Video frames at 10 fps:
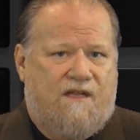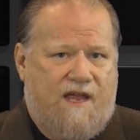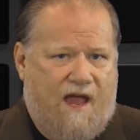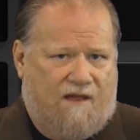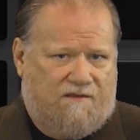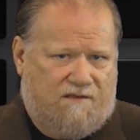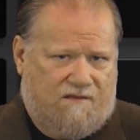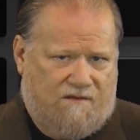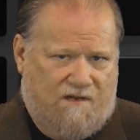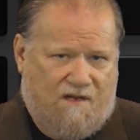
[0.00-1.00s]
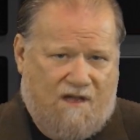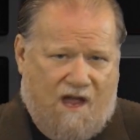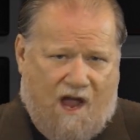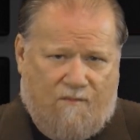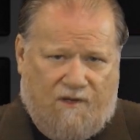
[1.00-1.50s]
Yes,
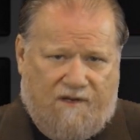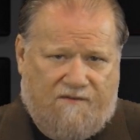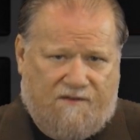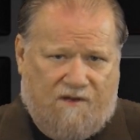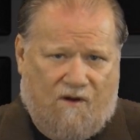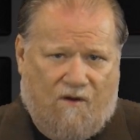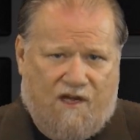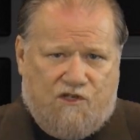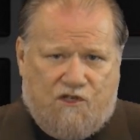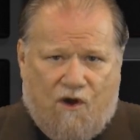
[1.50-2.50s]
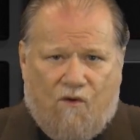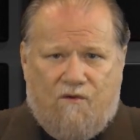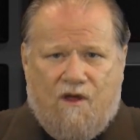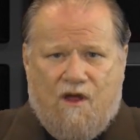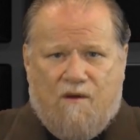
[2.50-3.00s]
I believe so. As
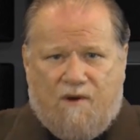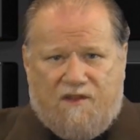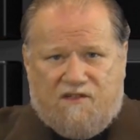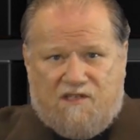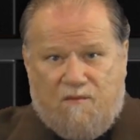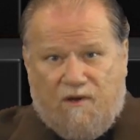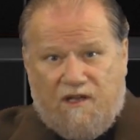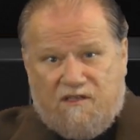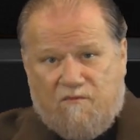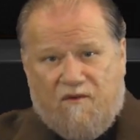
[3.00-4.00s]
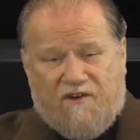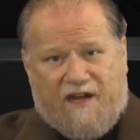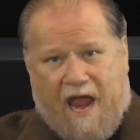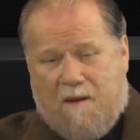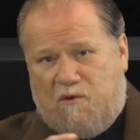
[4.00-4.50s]
shown by the symbolism of her
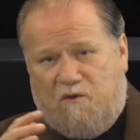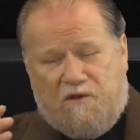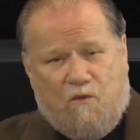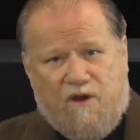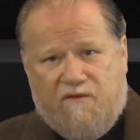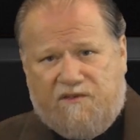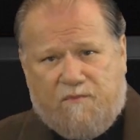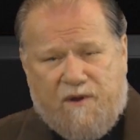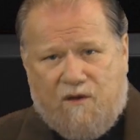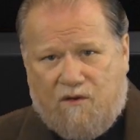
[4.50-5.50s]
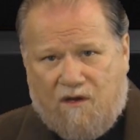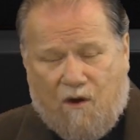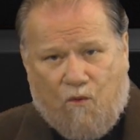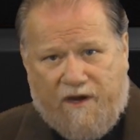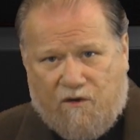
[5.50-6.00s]
capital that we have spent
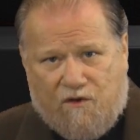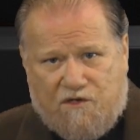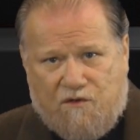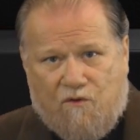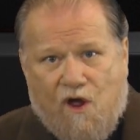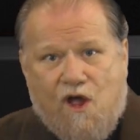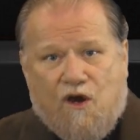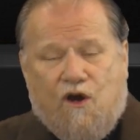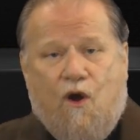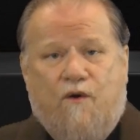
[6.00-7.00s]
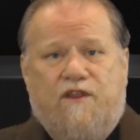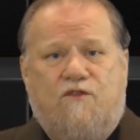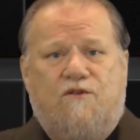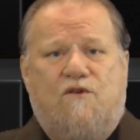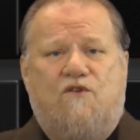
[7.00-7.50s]
a week or two going
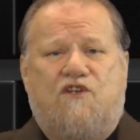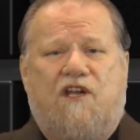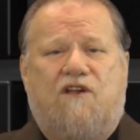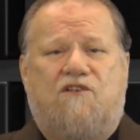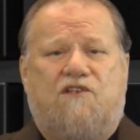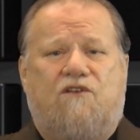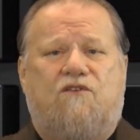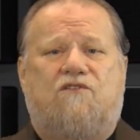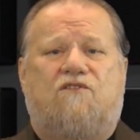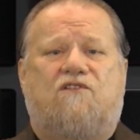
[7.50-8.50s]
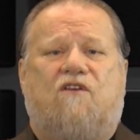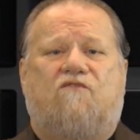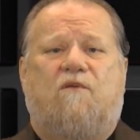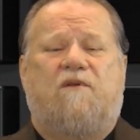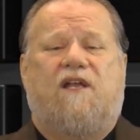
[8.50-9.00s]
through, she considers
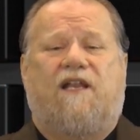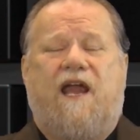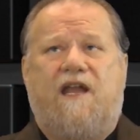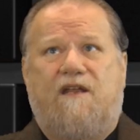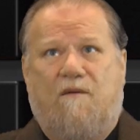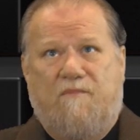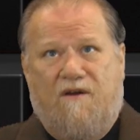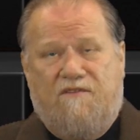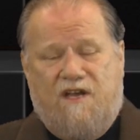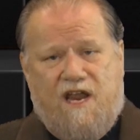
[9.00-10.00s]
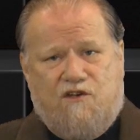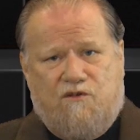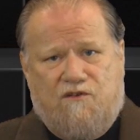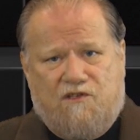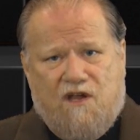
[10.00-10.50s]
herself to be a lady above the
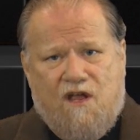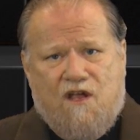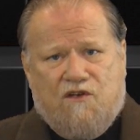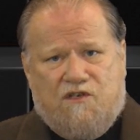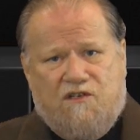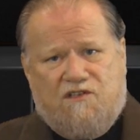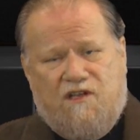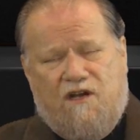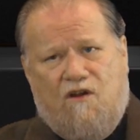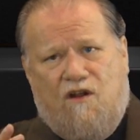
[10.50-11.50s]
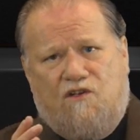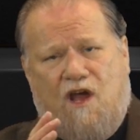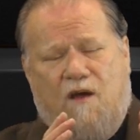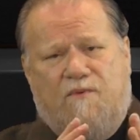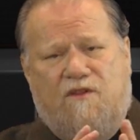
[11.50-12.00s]
nations. She is sitting on
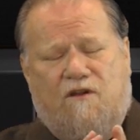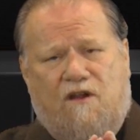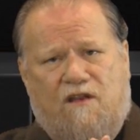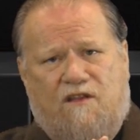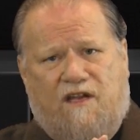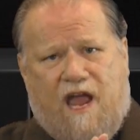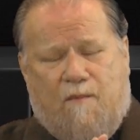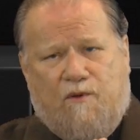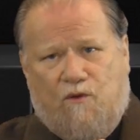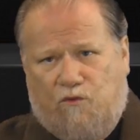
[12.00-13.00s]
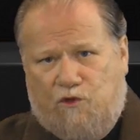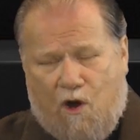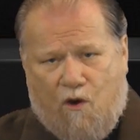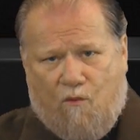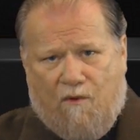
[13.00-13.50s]
top of the Capitol
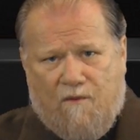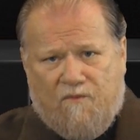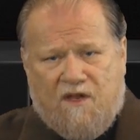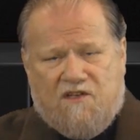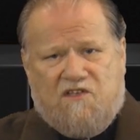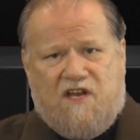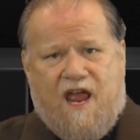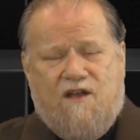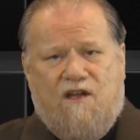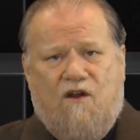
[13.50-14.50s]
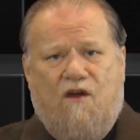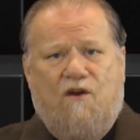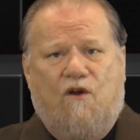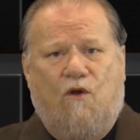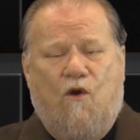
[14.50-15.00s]
dome, standing on
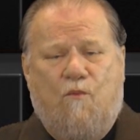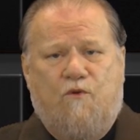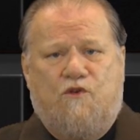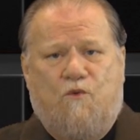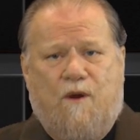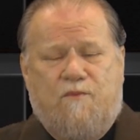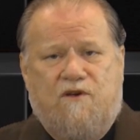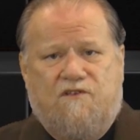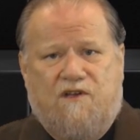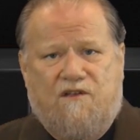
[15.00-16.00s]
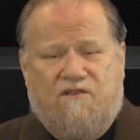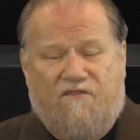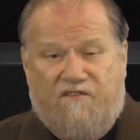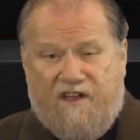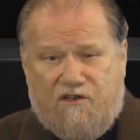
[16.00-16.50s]
a globe which represents
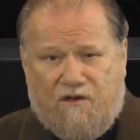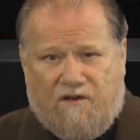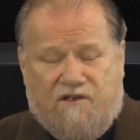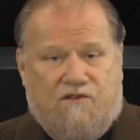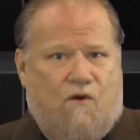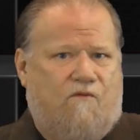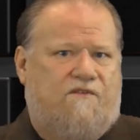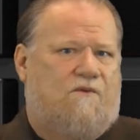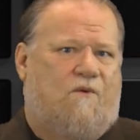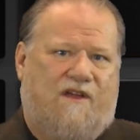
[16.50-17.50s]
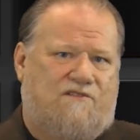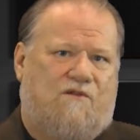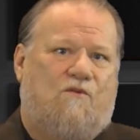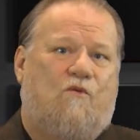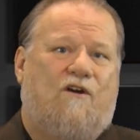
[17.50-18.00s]
vigilance over the rest
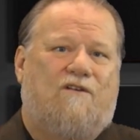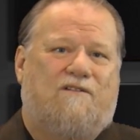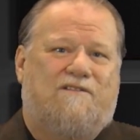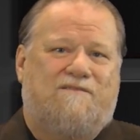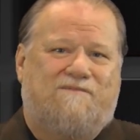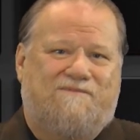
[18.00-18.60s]
of the world.